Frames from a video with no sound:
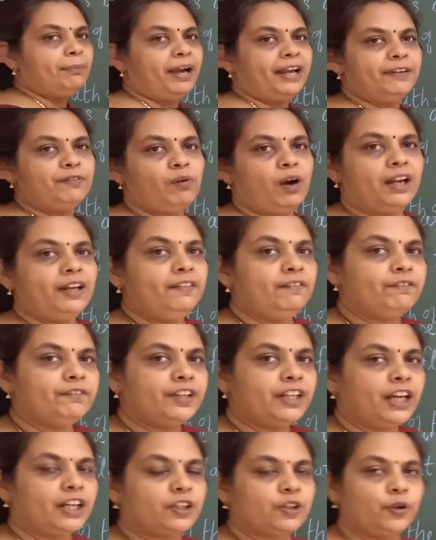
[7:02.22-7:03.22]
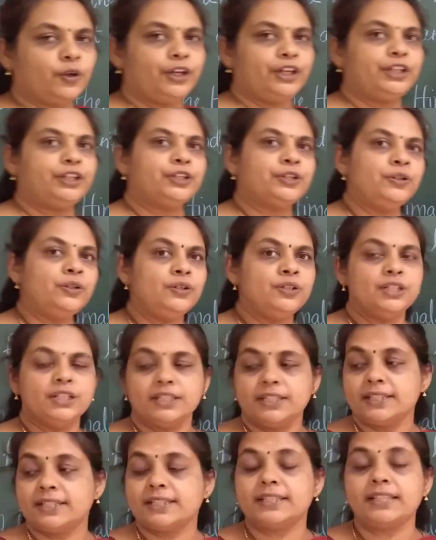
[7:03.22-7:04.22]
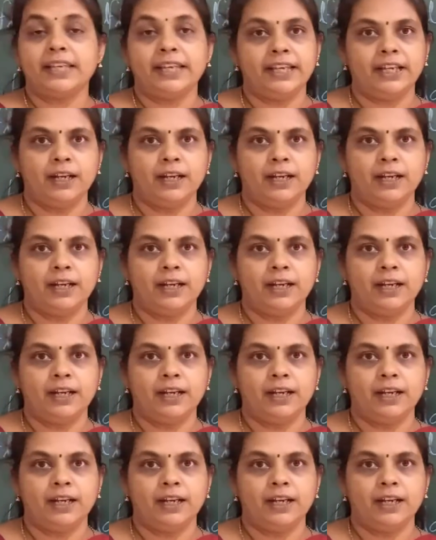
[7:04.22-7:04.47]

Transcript: by one we are going to see